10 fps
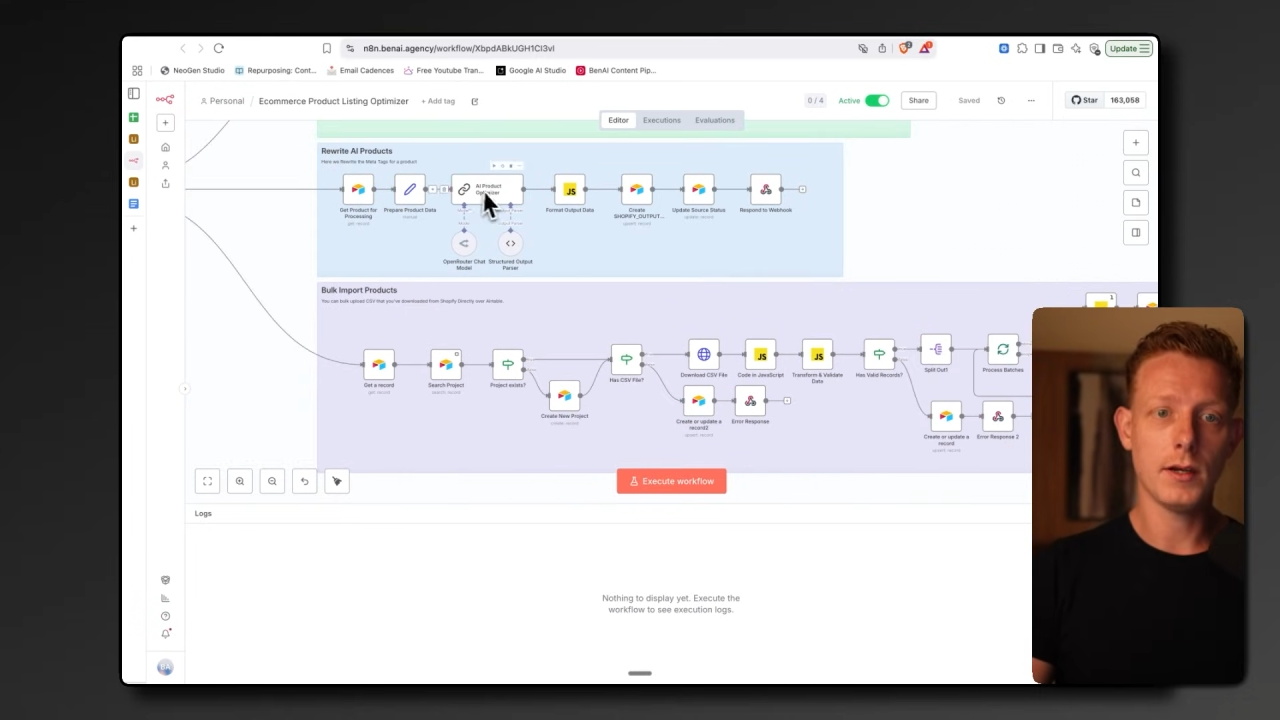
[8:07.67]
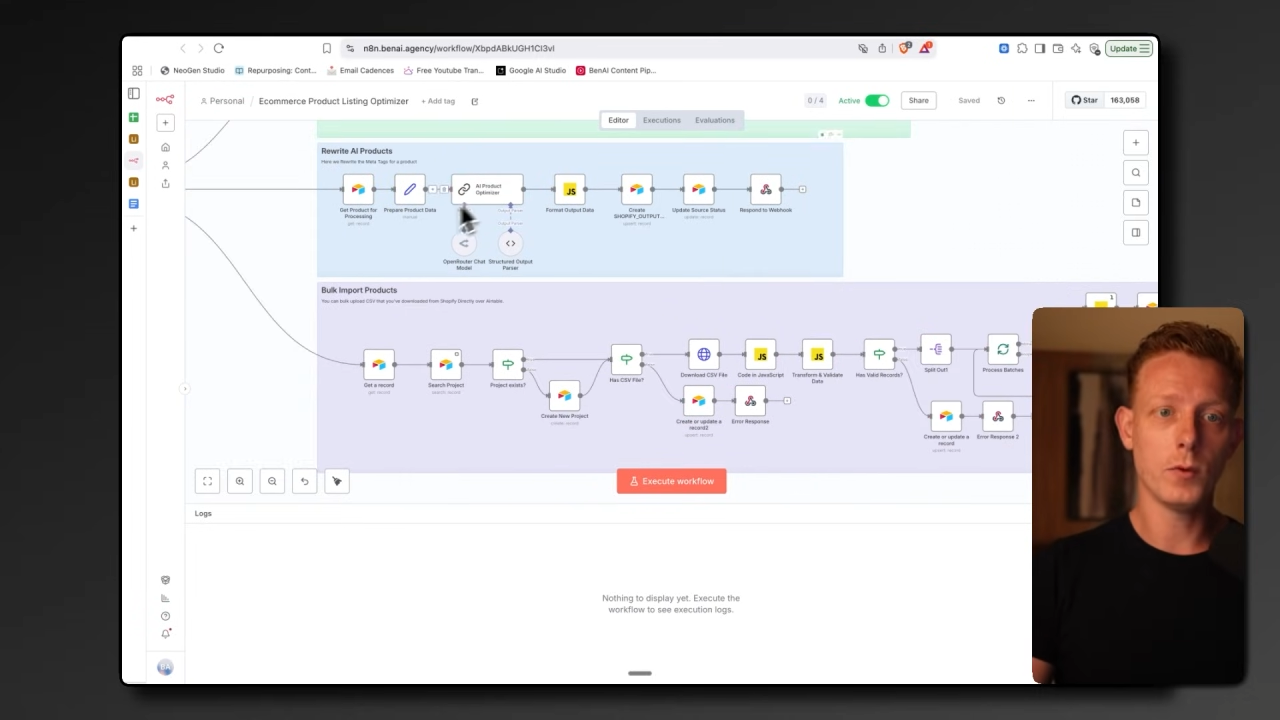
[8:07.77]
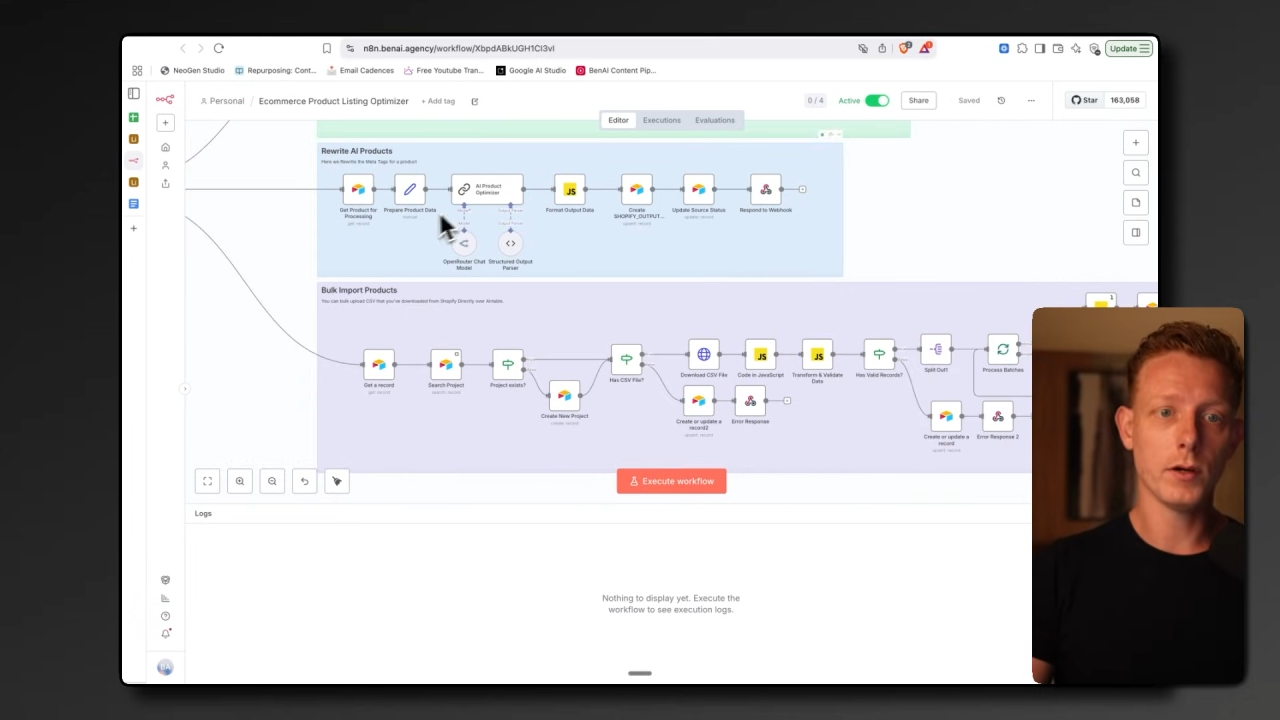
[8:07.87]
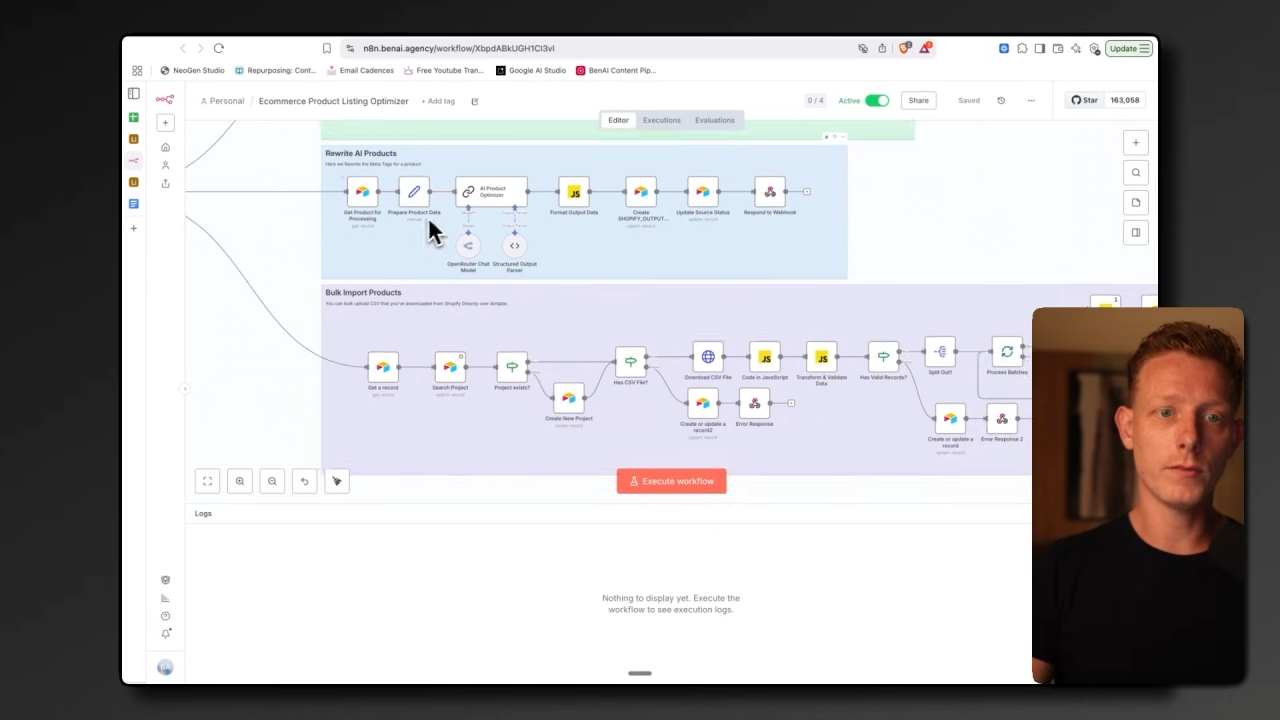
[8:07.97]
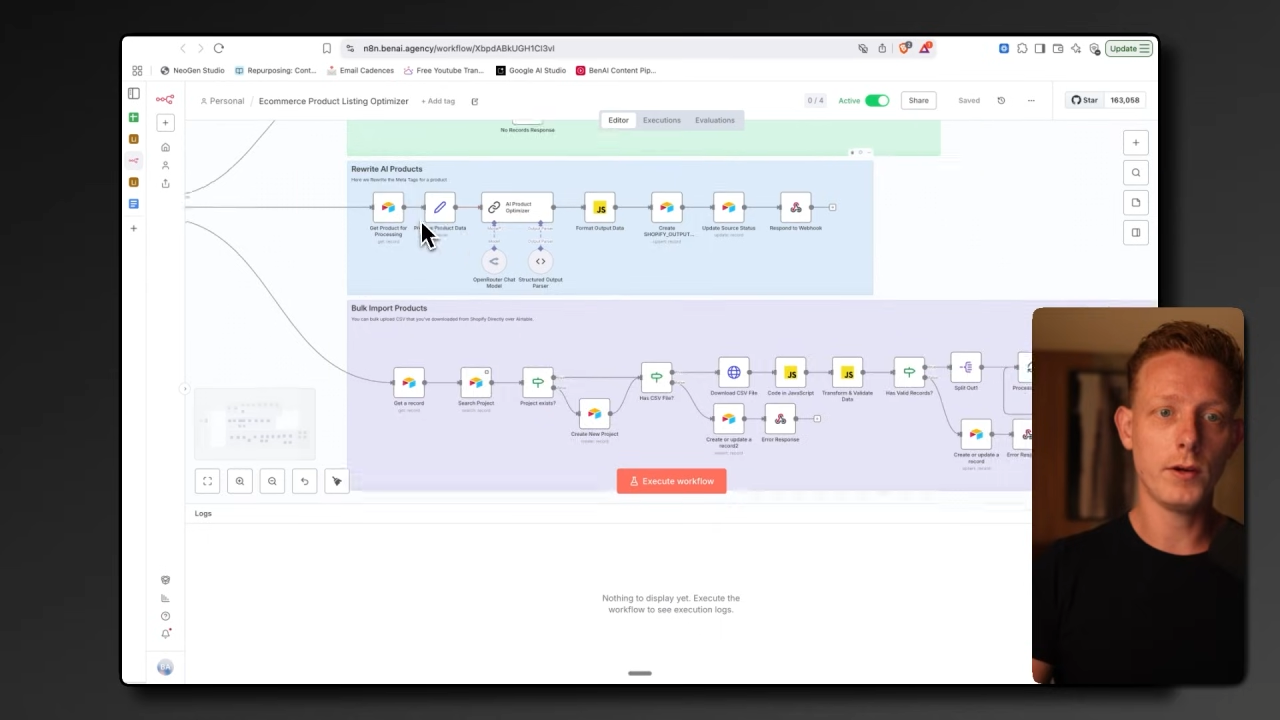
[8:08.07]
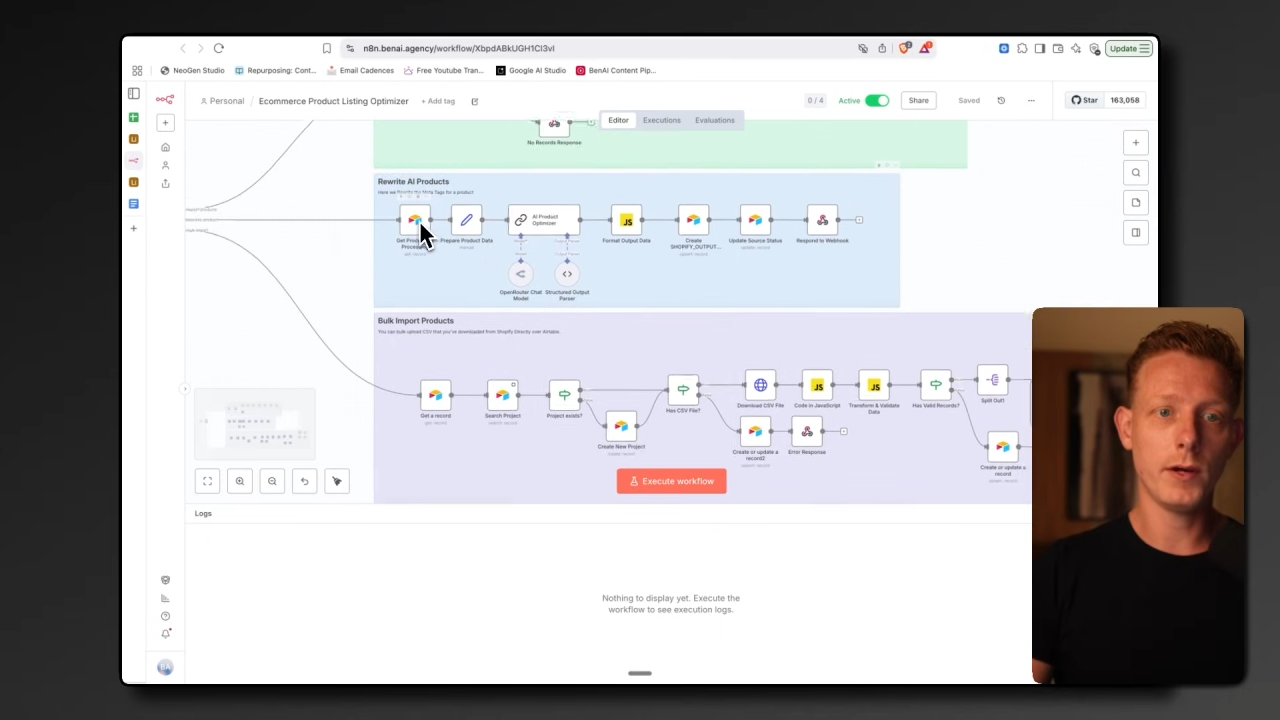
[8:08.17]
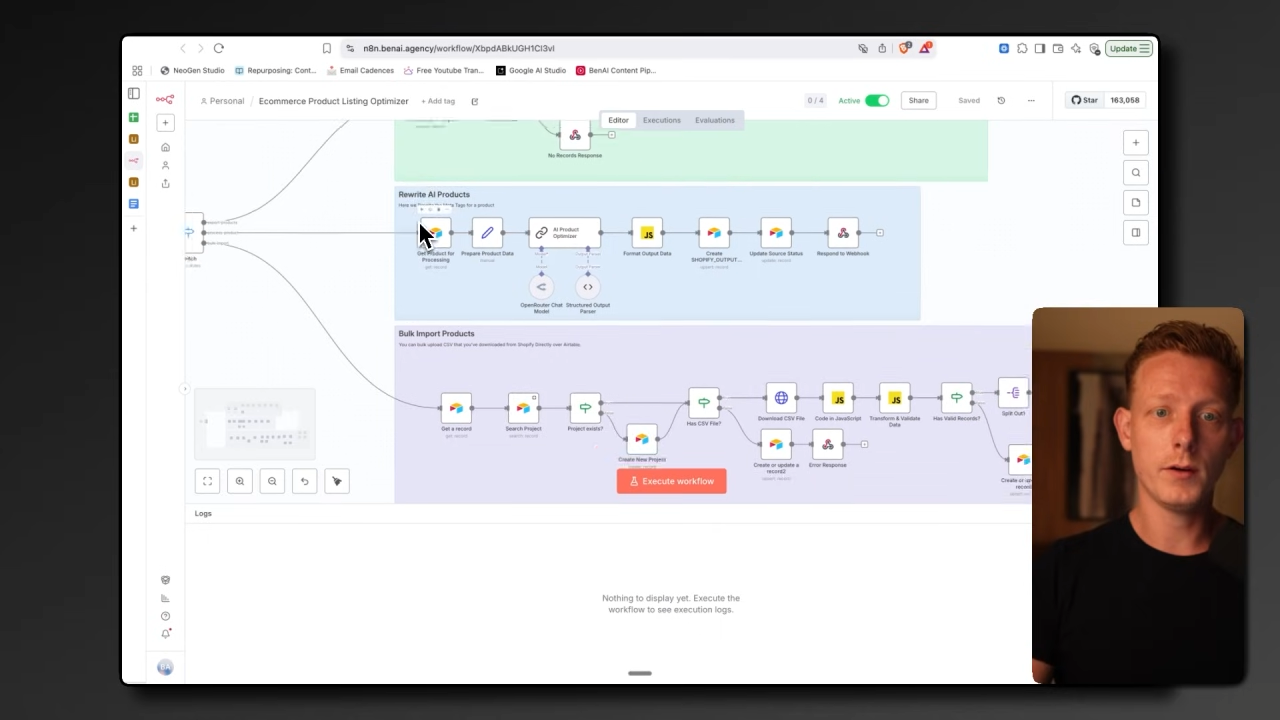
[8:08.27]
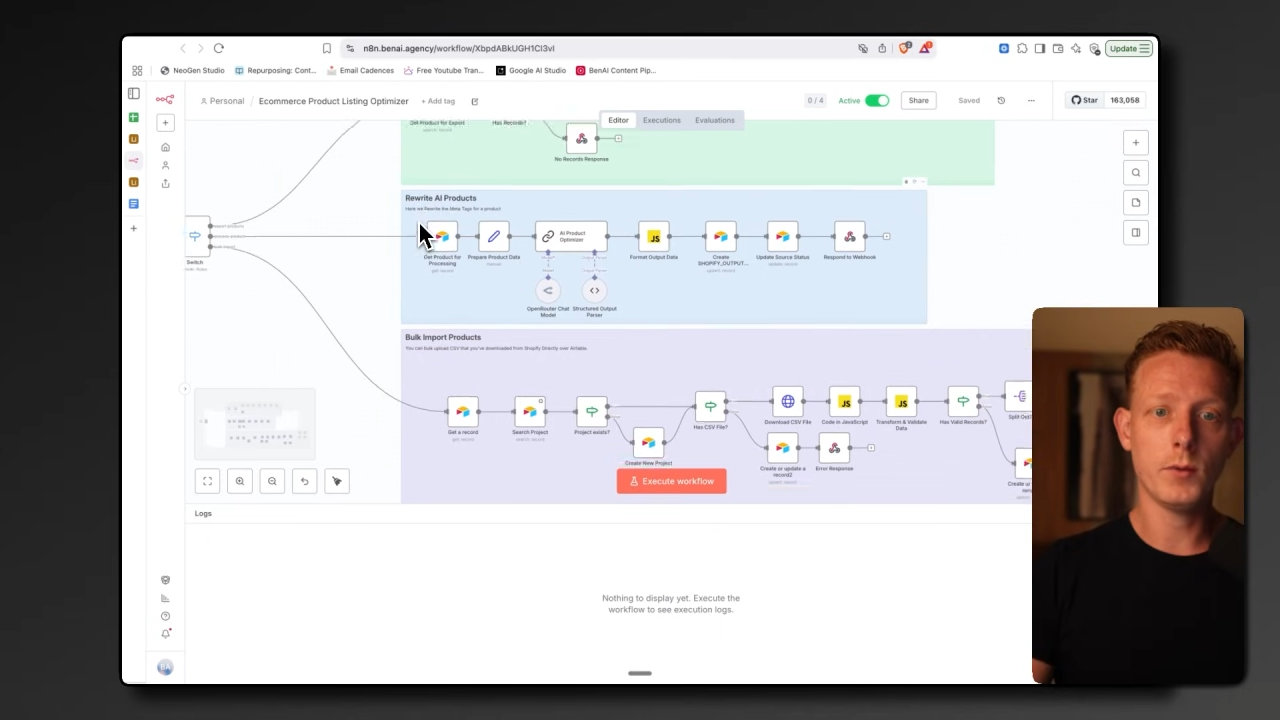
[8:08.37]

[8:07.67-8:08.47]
workflow here